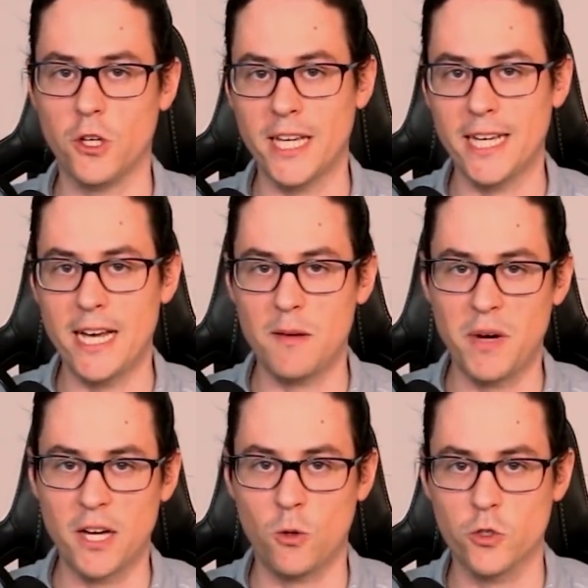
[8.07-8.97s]
looking at
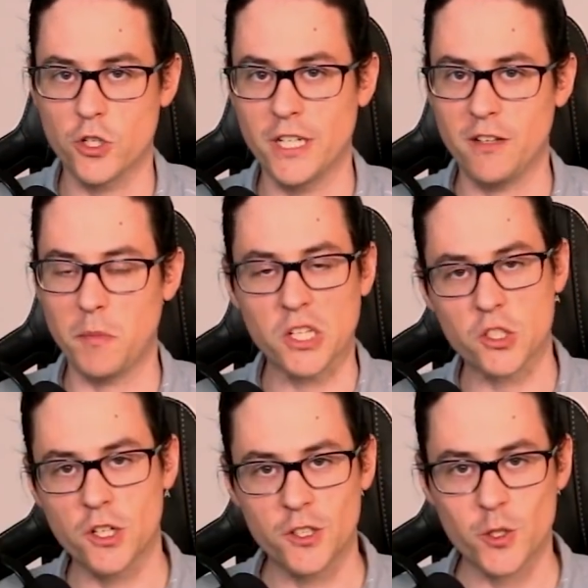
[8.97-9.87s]
my whole journey of
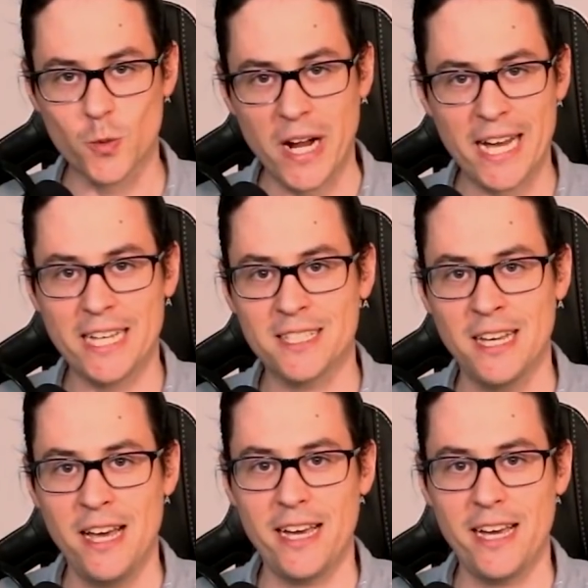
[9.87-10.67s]
Monster Hunter Rise.